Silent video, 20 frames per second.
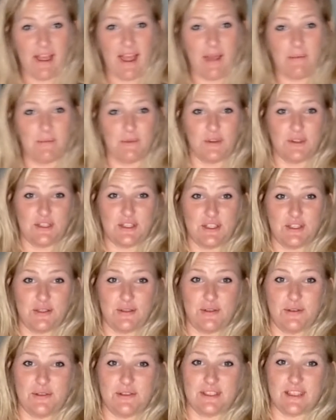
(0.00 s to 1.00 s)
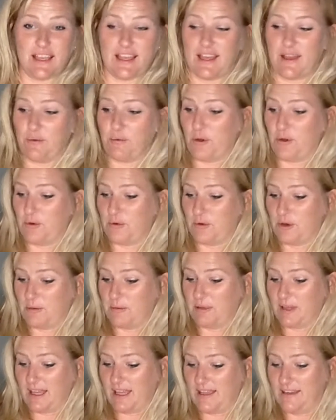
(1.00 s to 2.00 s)
I'm going to use a rotary
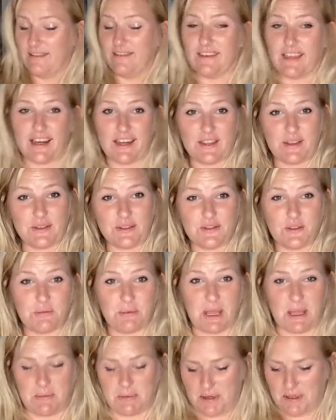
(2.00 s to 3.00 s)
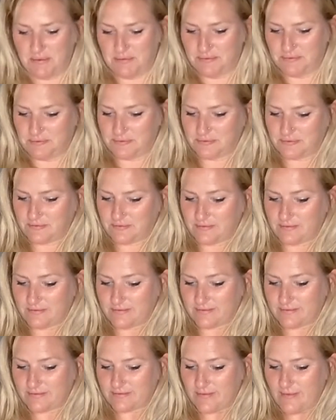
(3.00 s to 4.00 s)
blade that I use for paper.
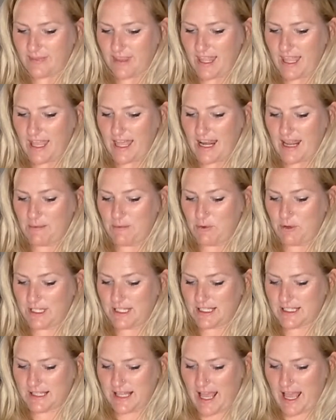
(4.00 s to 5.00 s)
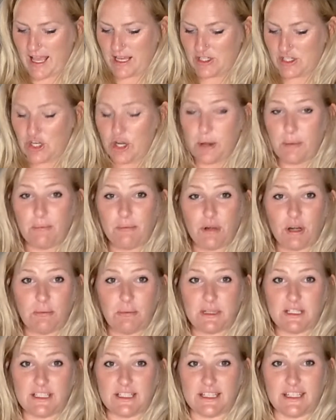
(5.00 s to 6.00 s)
And I'm going to slash
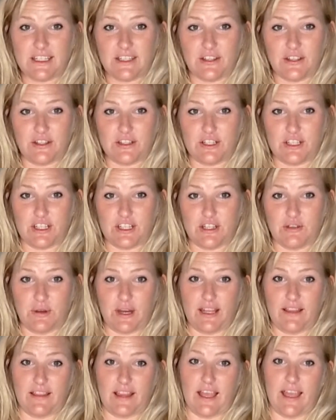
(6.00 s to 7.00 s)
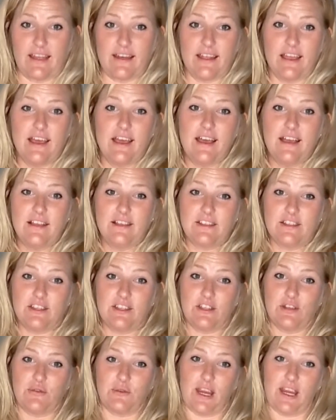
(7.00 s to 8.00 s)
perpendicular to the grain line. So
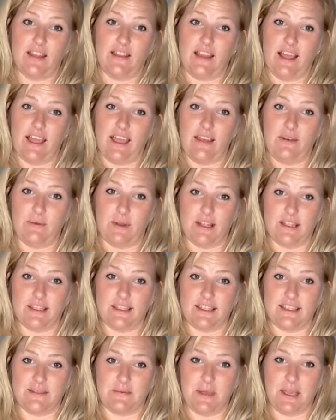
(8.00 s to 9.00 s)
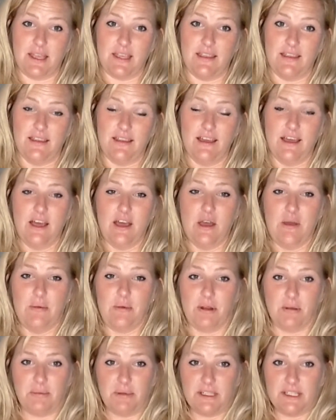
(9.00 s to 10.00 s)
the grain line runs this way.
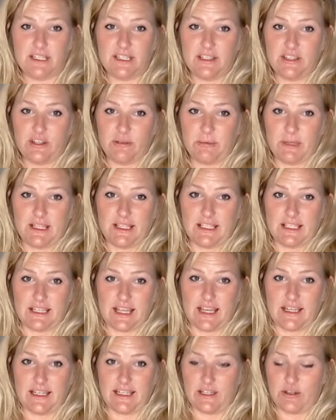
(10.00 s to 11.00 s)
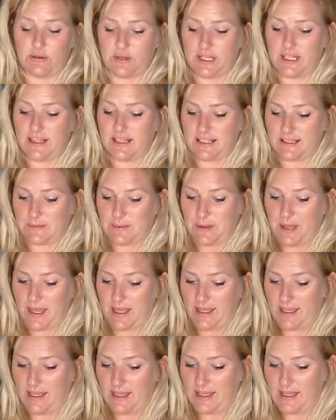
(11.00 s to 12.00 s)
Perpendicular means a 90-degree this
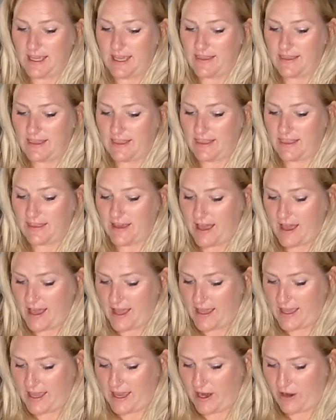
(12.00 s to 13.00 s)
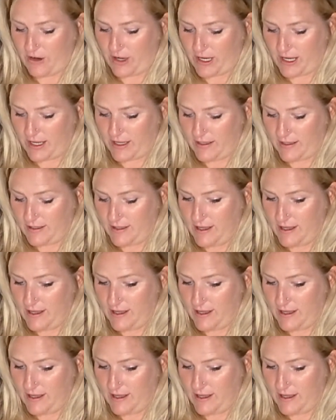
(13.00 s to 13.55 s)
way in the thigh area.